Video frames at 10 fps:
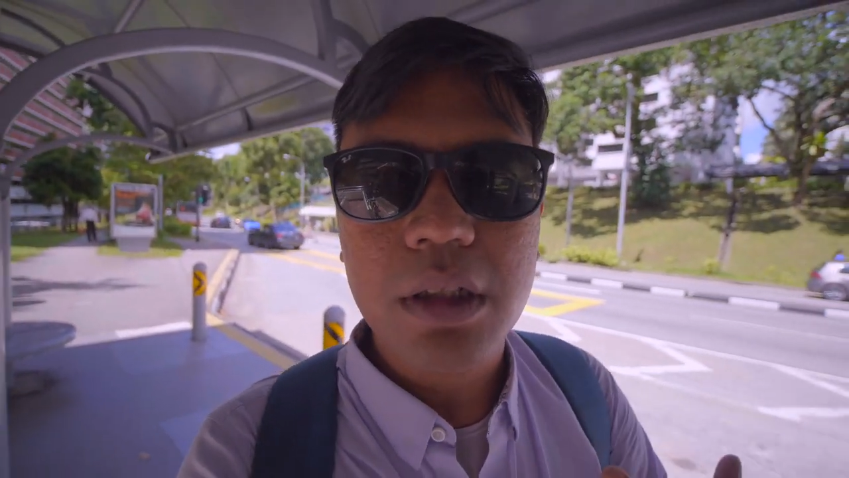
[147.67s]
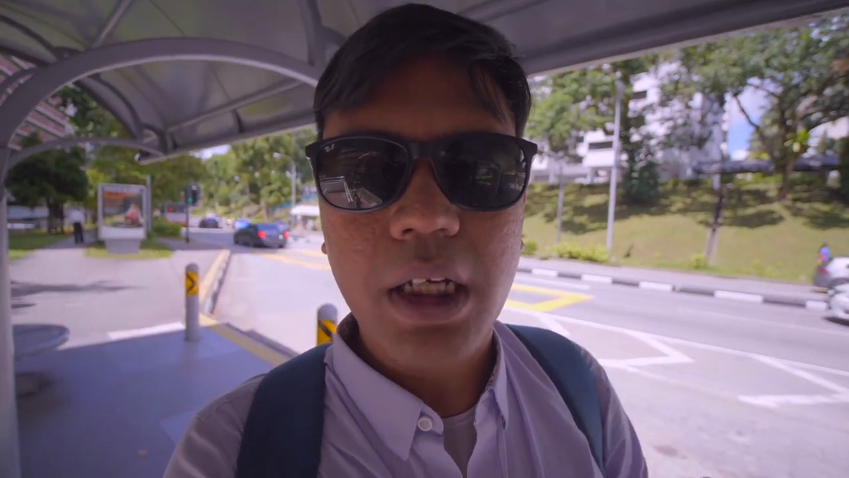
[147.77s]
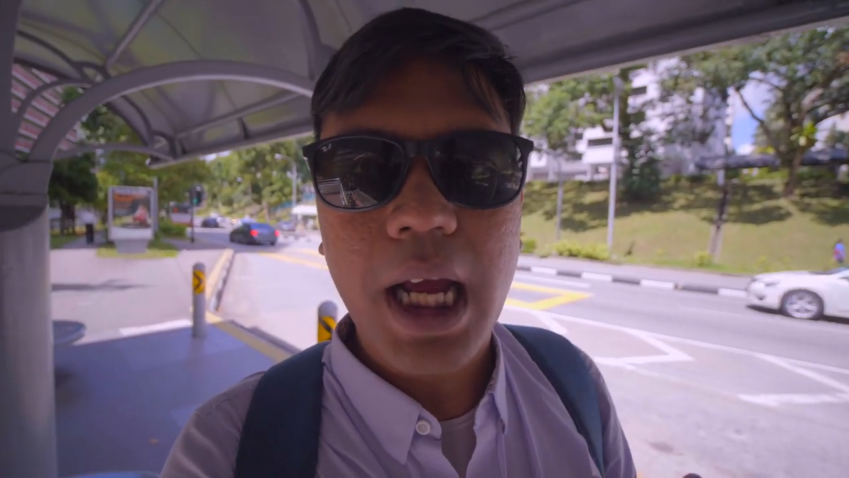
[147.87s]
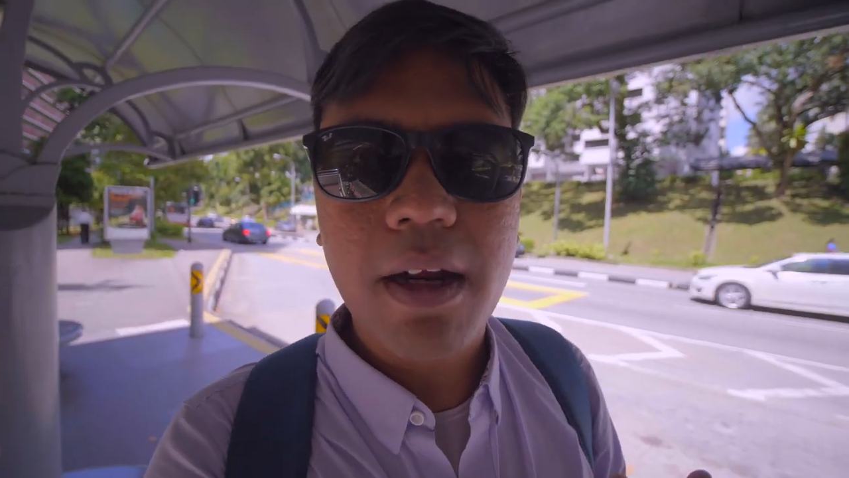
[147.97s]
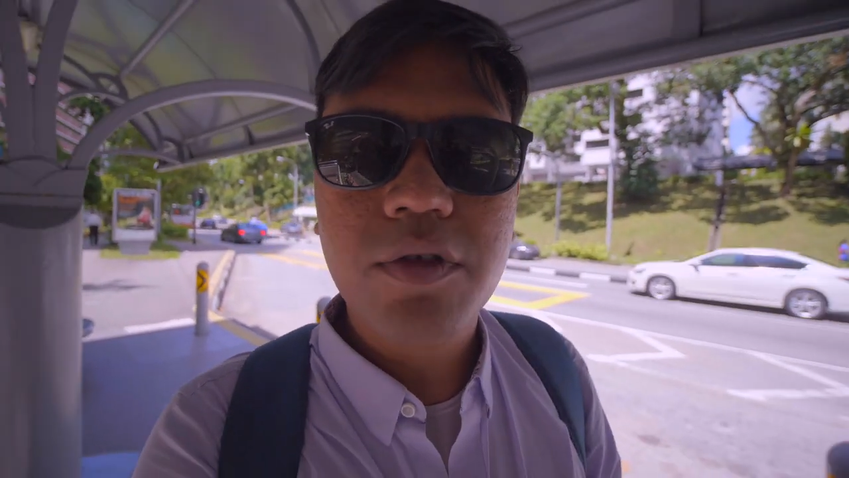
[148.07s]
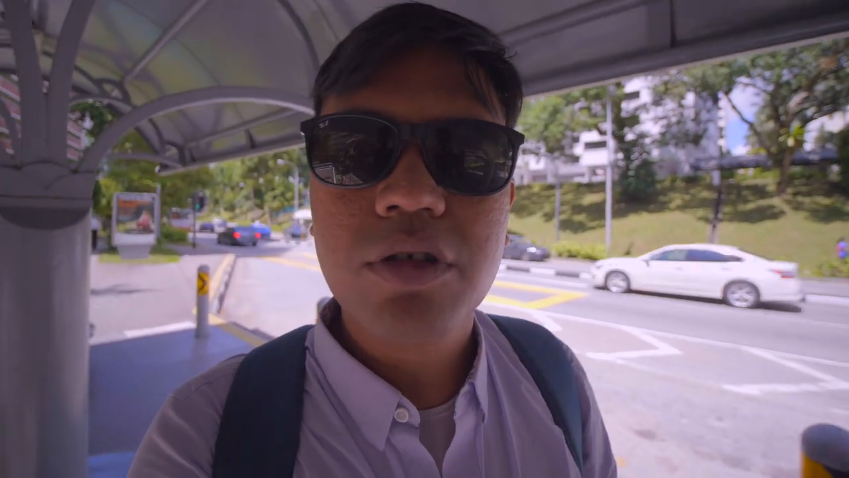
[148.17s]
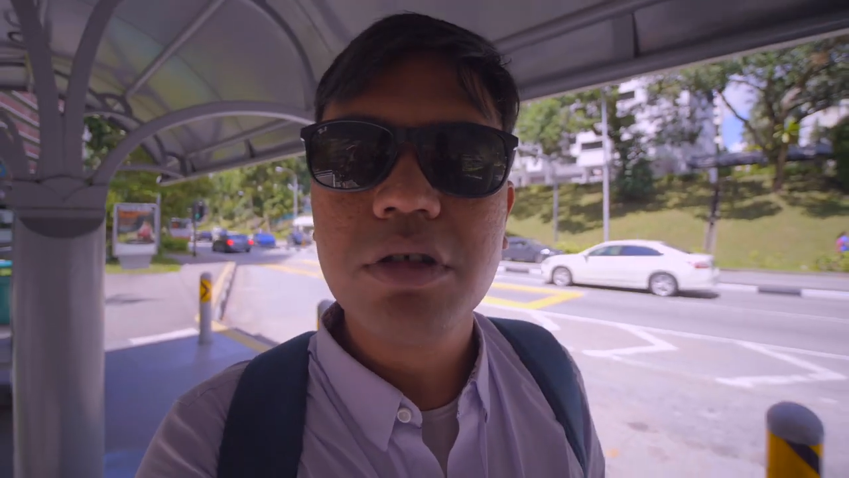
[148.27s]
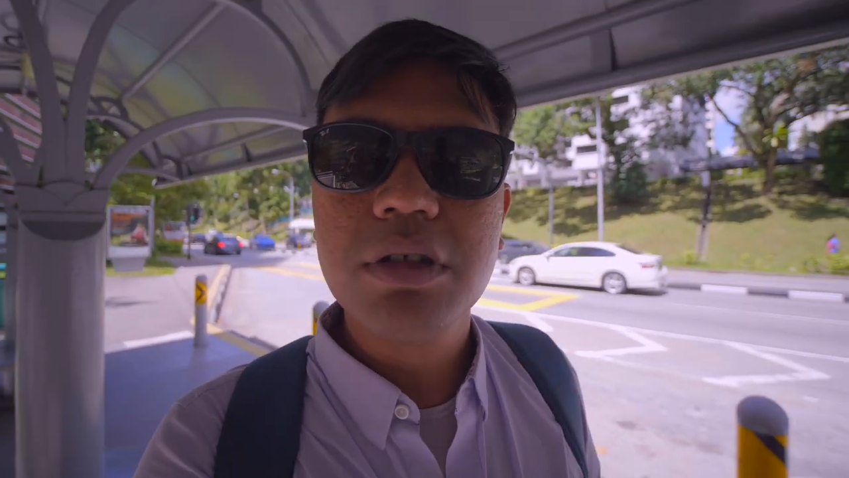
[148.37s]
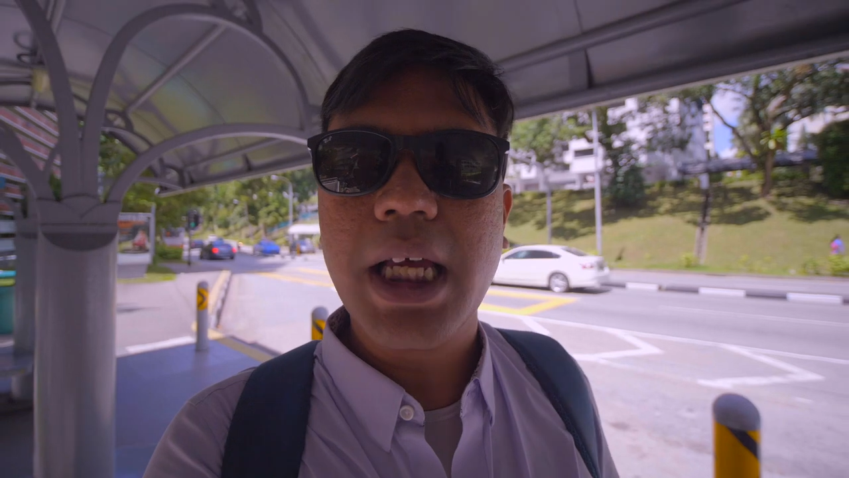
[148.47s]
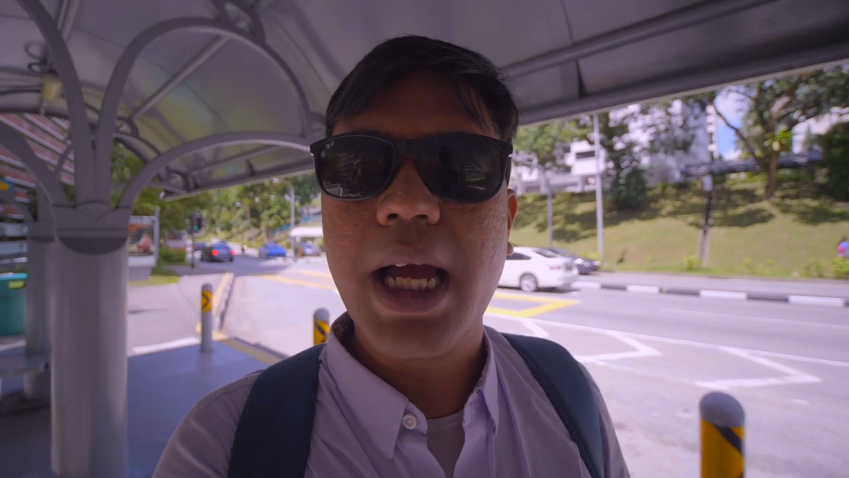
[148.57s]
the kind of
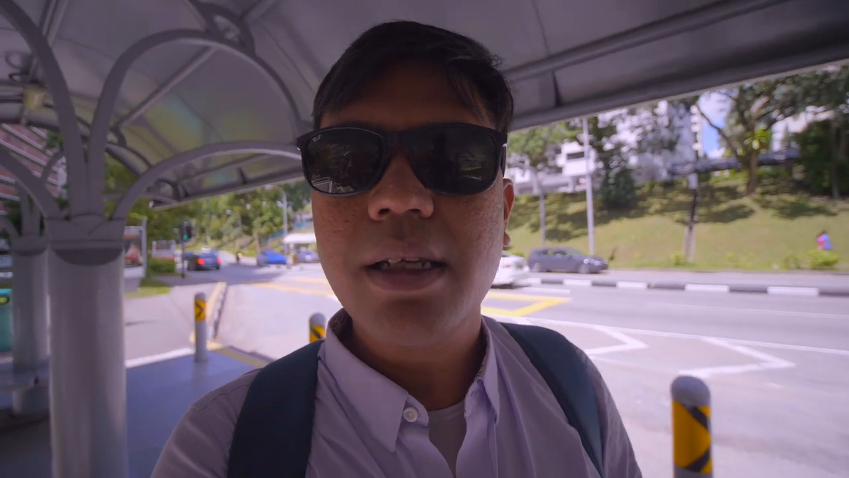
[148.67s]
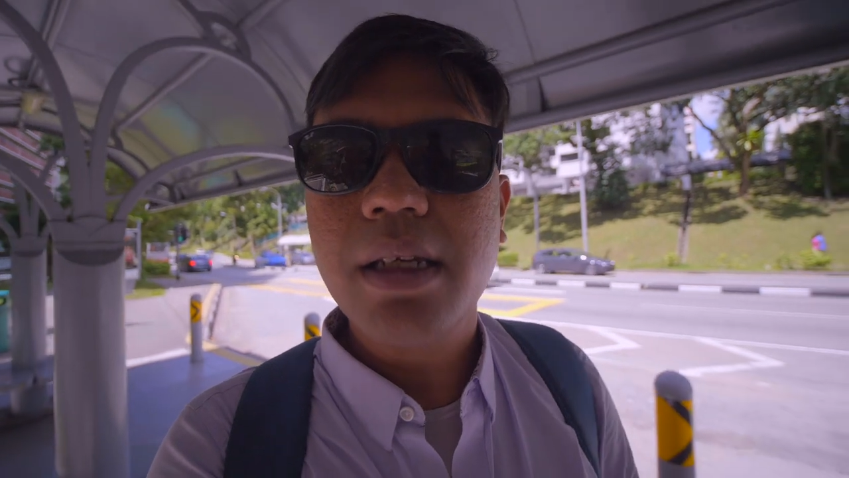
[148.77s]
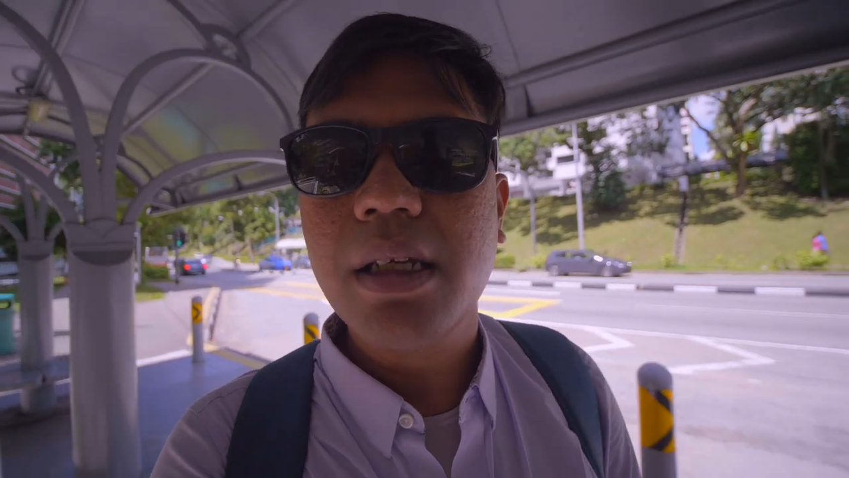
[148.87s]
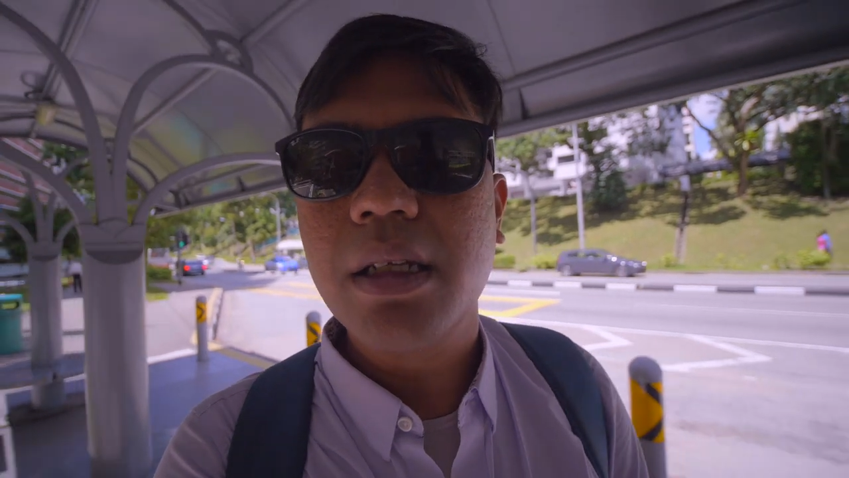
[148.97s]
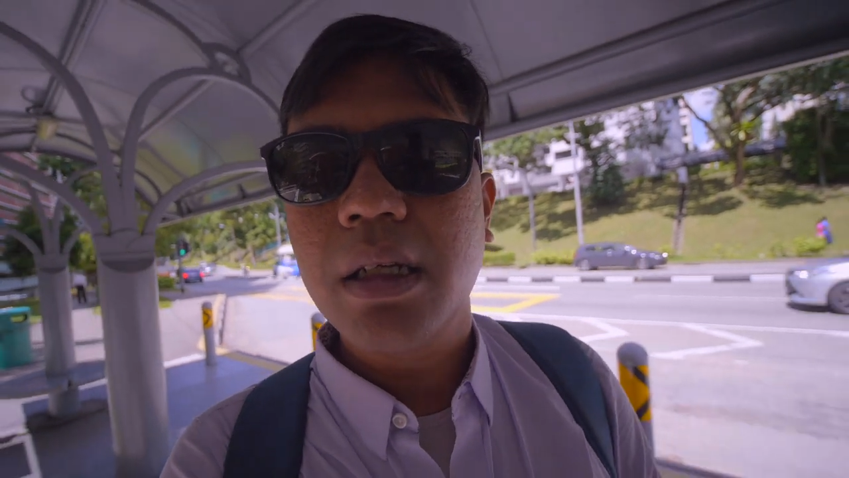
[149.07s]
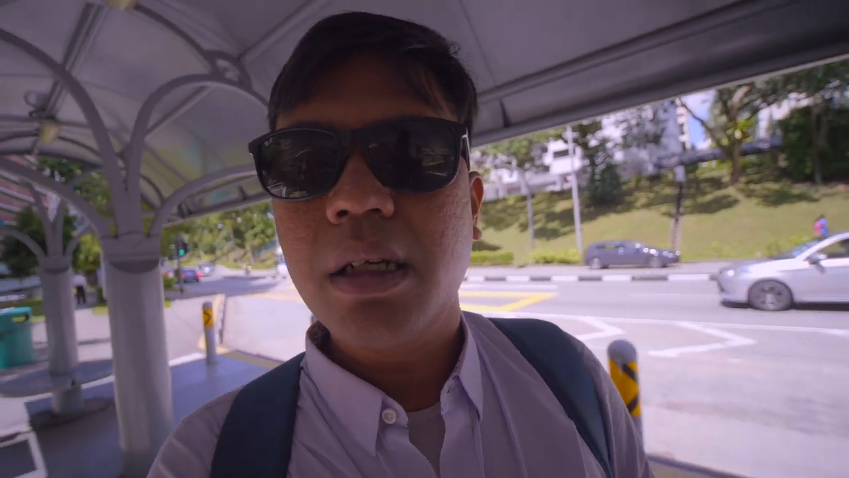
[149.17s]
tools that I need